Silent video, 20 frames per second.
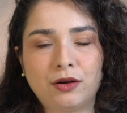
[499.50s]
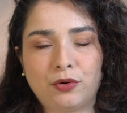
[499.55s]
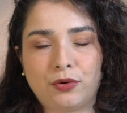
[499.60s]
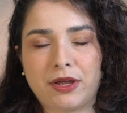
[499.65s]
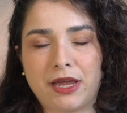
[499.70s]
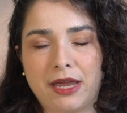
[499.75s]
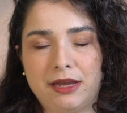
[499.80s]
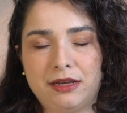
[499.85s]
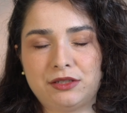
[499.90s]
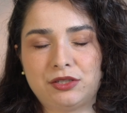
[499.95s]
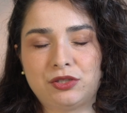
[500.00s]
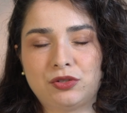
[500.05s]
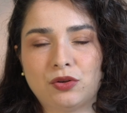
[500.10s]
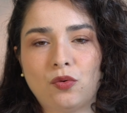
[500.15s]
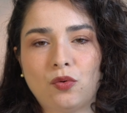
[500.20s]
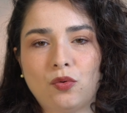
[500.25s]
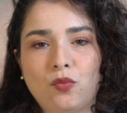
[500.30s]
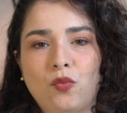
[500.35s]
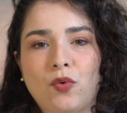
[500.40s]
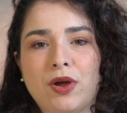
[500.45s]
Okay,
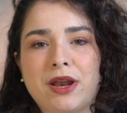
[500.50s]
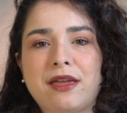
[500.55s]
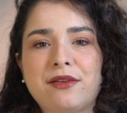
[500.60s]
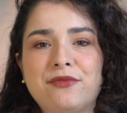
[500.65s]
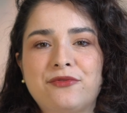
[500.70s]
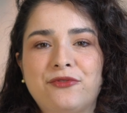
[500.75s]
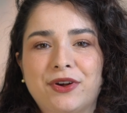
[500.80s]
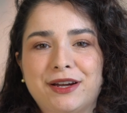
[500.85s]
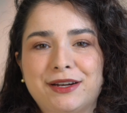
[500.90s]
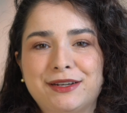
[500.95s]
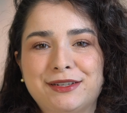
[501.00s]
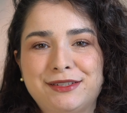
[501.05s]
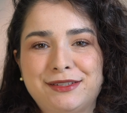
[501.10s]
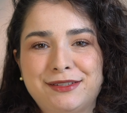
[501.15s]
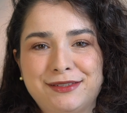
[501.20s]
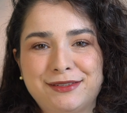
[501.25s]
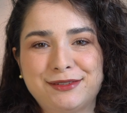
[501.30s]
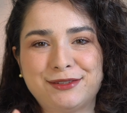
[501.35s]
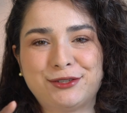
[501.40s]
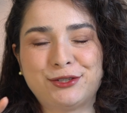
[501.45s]
so when I
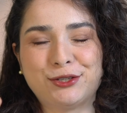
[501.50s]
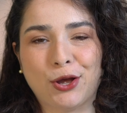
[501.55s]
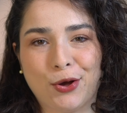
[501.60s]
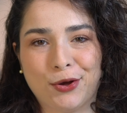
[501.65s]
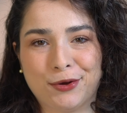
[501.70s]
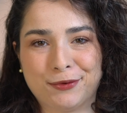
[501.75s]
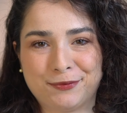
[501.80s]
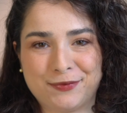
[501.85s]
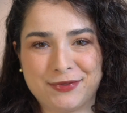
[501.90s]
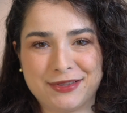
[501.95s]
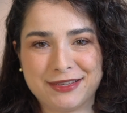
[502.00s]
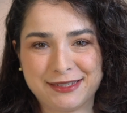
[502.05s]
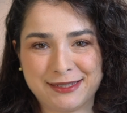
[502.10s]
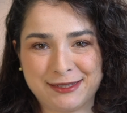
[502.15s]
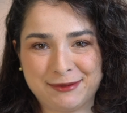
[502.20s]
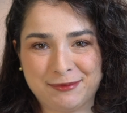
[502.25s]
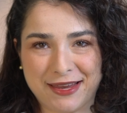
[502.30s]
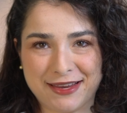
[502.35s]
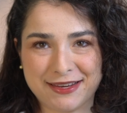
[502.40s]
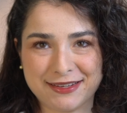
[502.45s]
first saw this
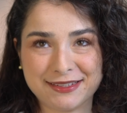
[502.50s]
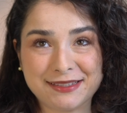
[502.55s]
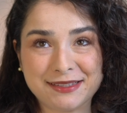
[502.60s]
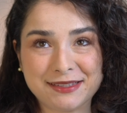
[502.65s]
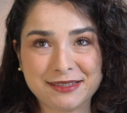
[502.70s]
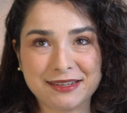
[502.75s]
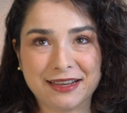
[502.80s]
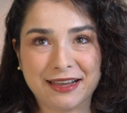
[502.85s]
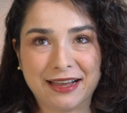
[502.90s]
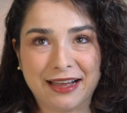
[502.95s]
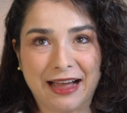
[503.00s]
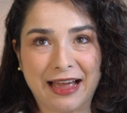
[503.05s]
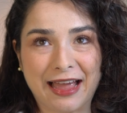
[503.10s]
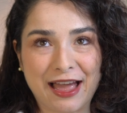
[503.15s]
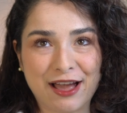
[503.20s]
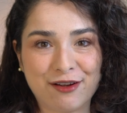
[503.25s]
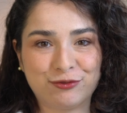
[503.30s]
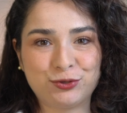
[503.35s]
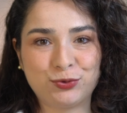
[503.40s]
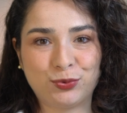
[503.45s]
space, I
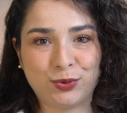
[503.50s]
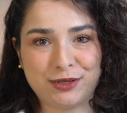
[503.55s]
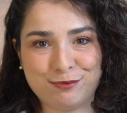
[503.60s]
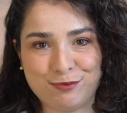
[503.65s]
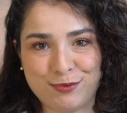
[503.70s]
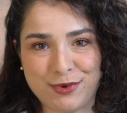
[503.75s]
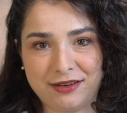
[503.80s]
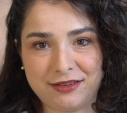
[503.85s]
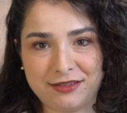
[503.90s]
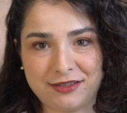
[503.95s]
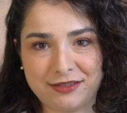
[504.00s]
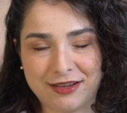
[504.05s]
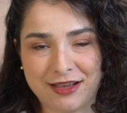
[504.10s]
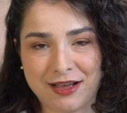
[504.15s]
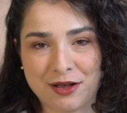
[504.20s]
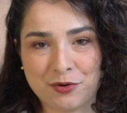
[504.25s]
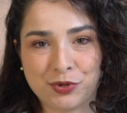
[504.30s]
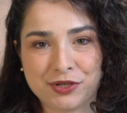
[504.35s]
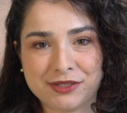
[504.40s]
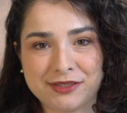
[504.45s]
have to admit,
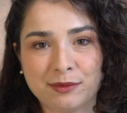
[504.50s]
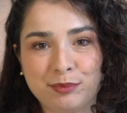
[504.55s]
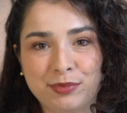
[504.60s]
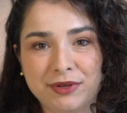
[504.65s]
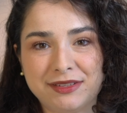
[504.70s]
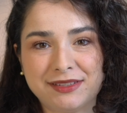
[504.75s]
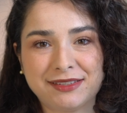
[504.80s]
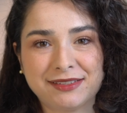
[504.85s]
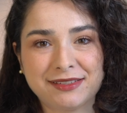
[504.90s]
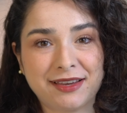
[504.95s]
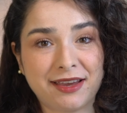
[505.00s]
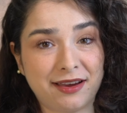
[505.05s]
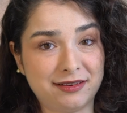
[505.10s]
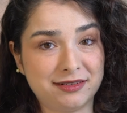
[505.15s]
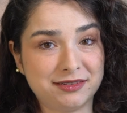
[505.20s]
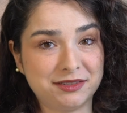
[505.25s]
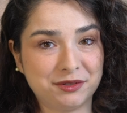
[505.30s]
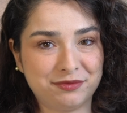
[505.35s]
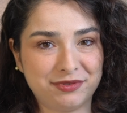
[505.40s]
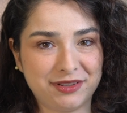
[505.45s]
I was a bit
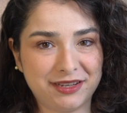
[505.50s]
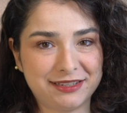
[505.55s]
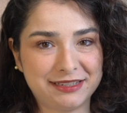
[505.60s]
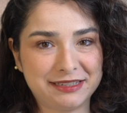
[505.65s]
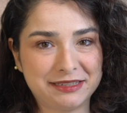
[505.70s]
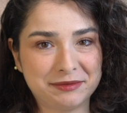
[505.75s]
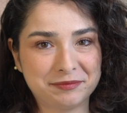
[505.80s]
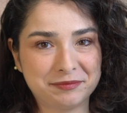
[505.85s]
scared of it,